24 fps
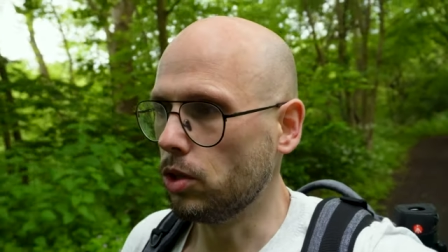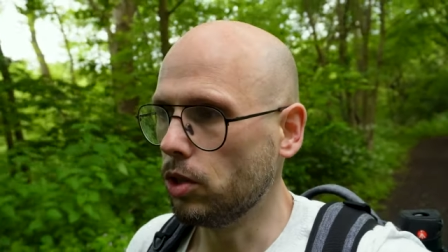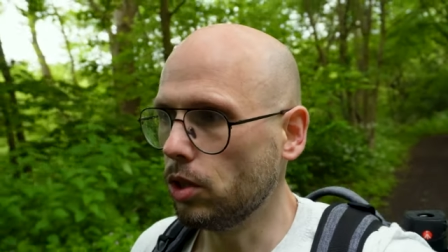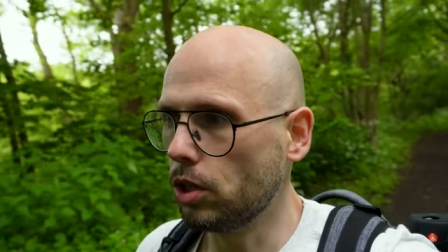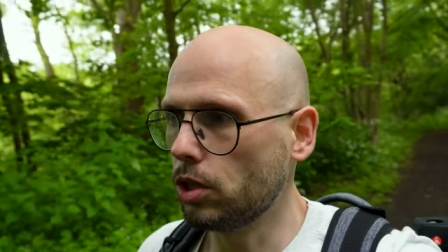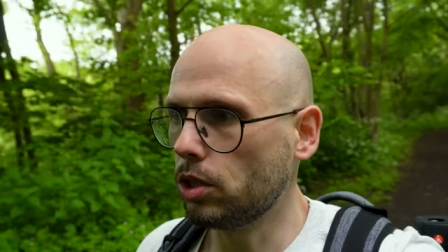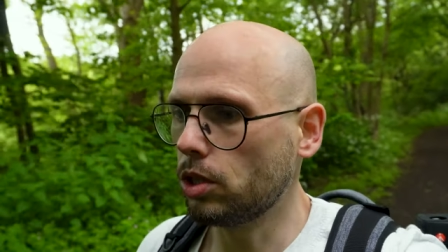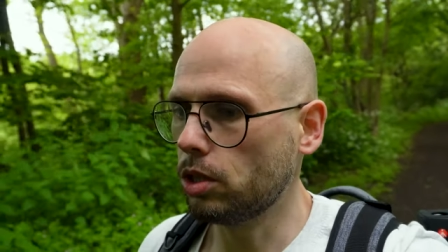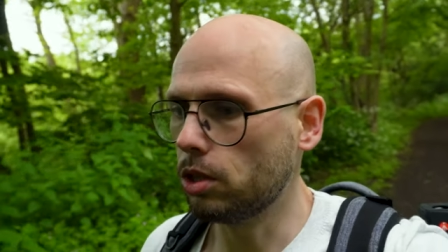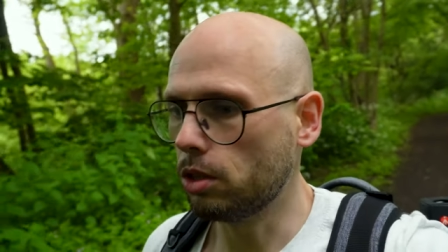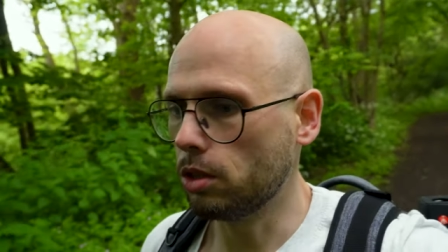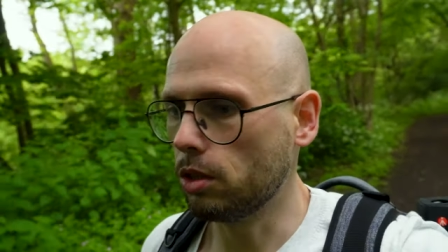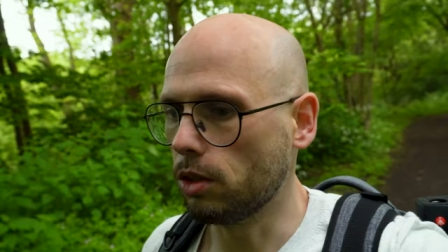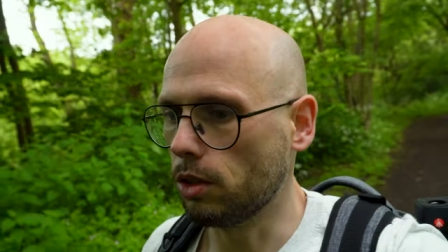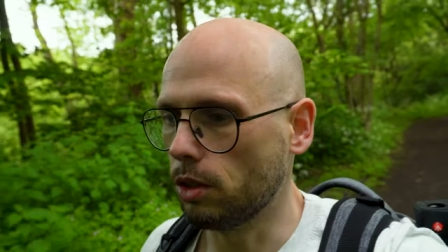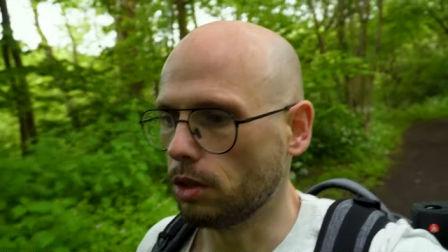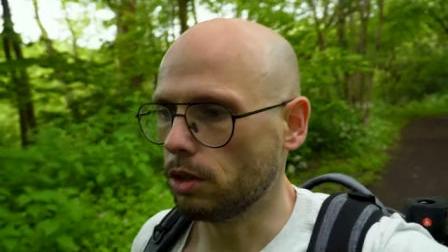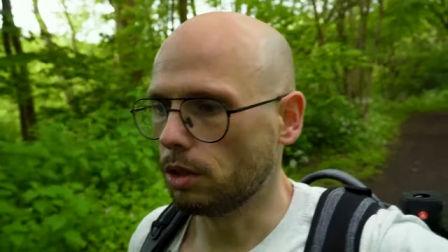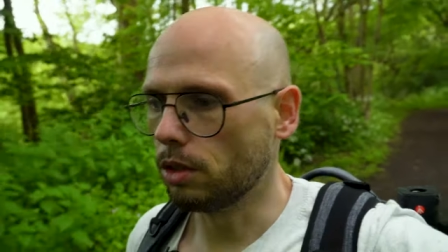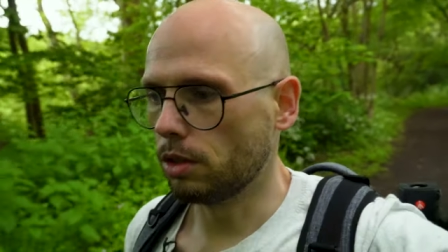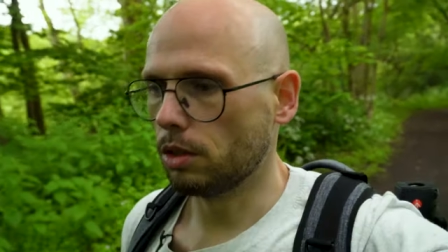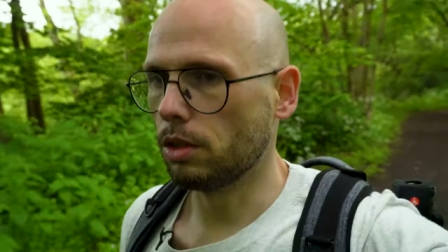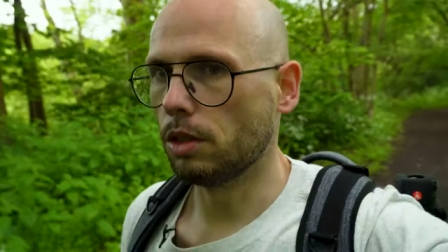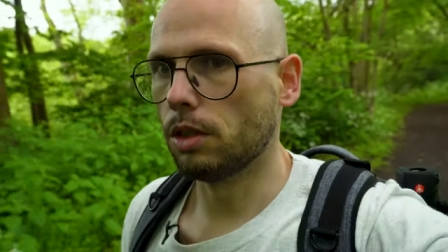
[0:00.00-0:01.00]
just
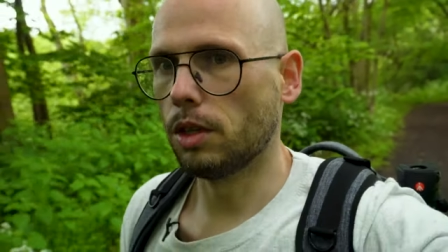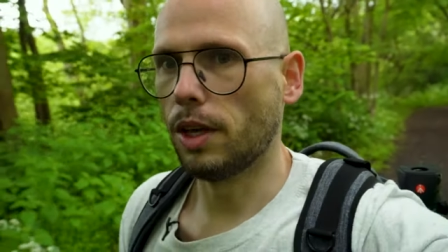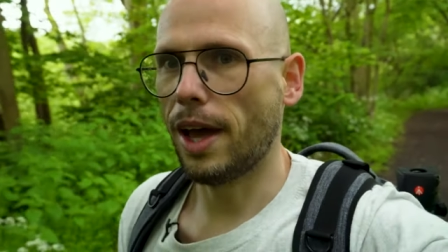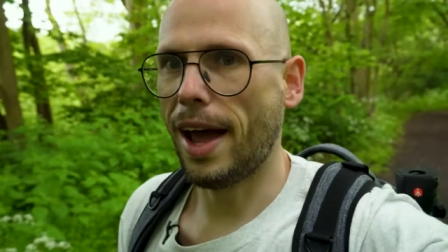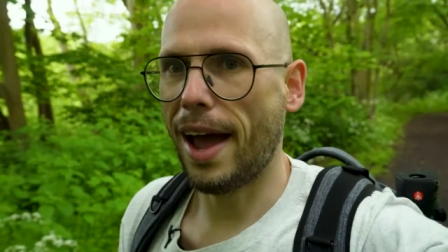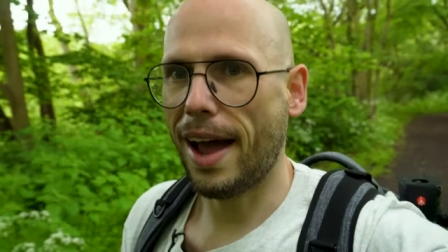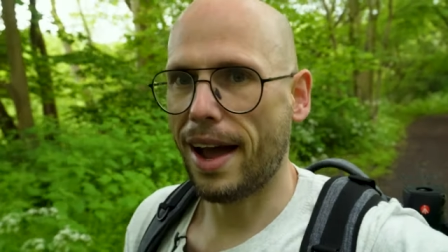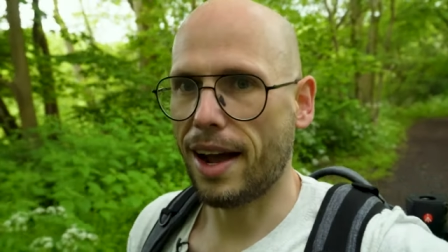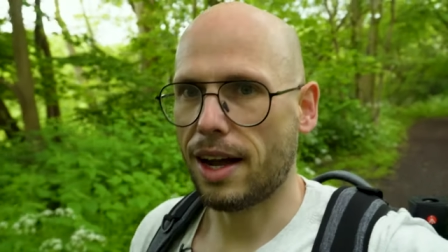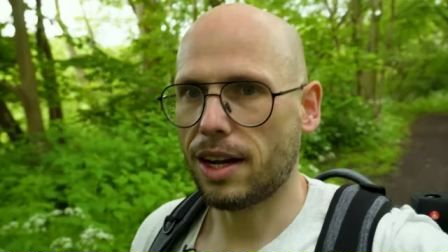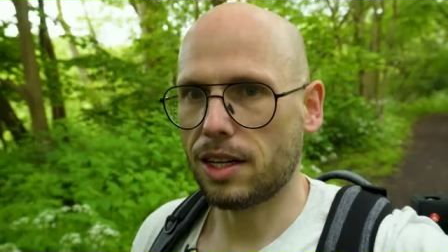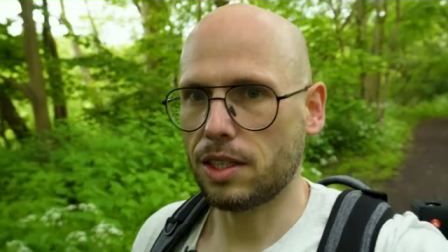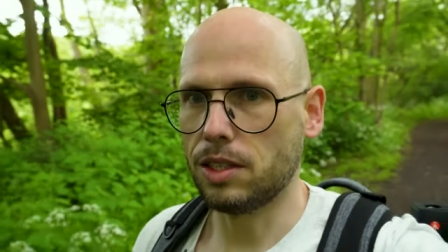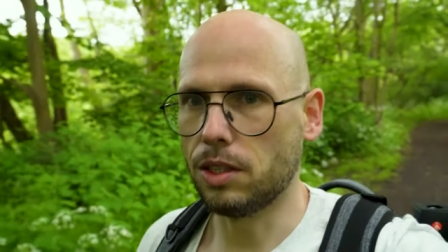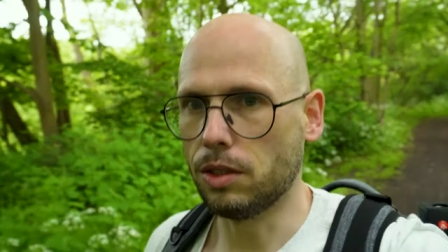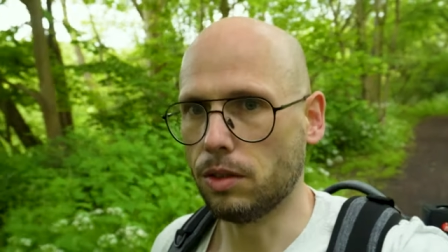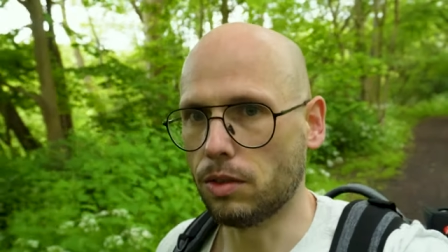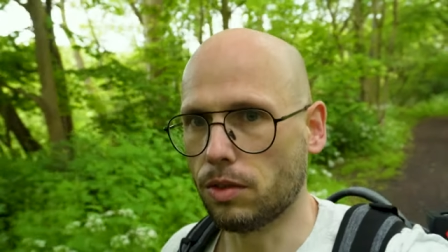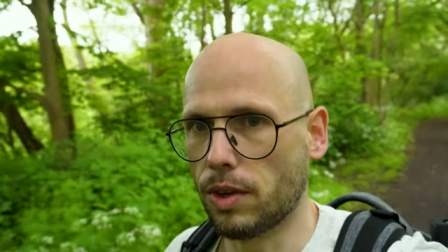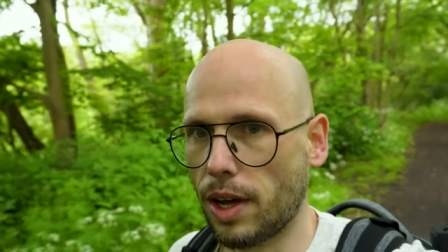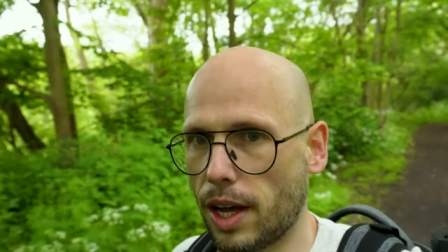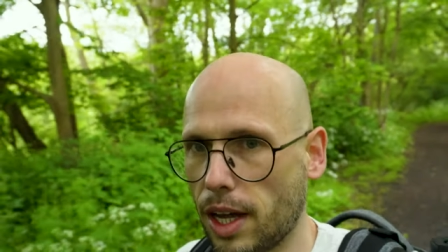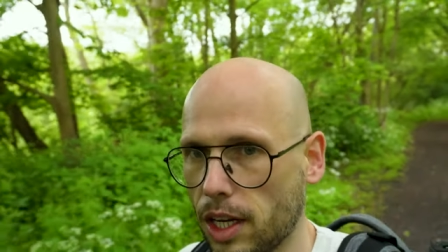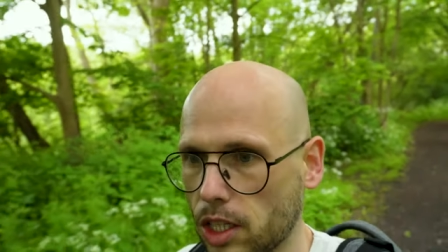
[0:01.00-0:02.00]
the, the act
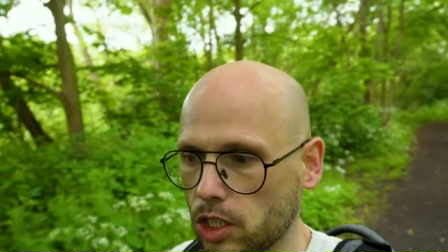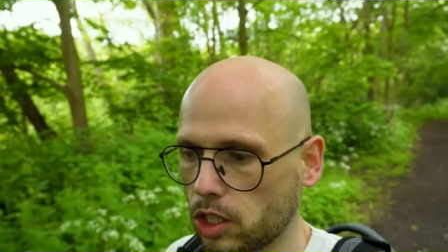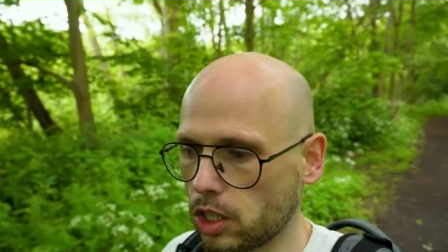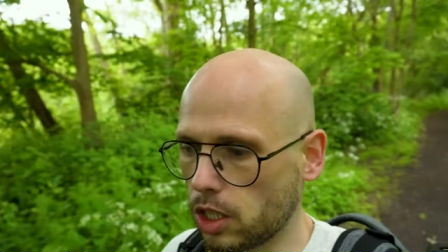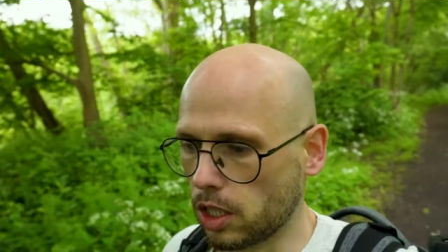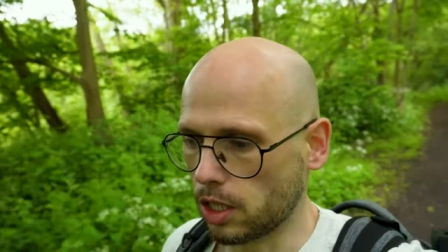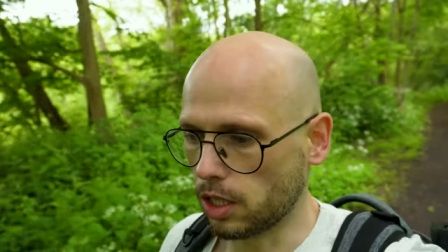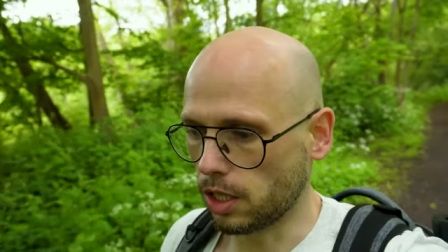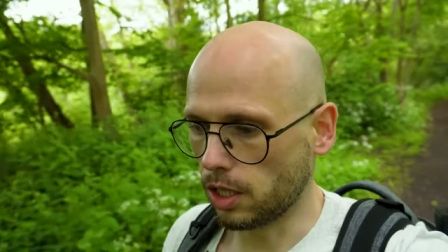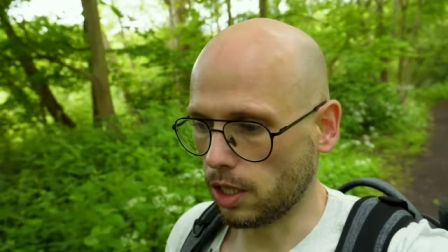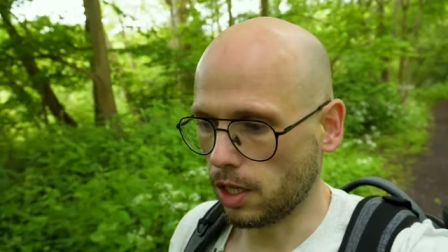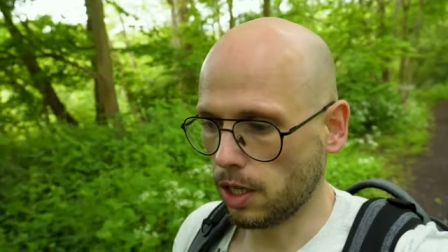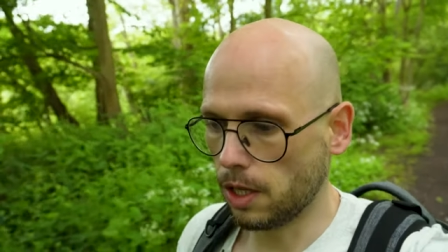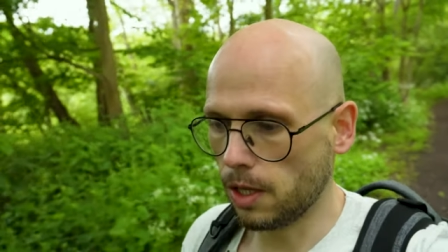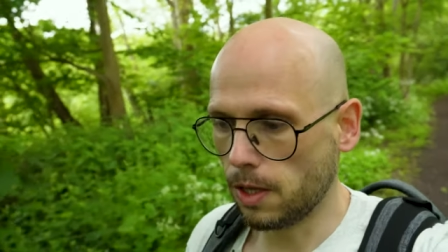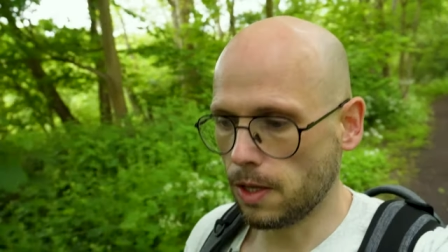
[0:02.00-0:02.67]
of actually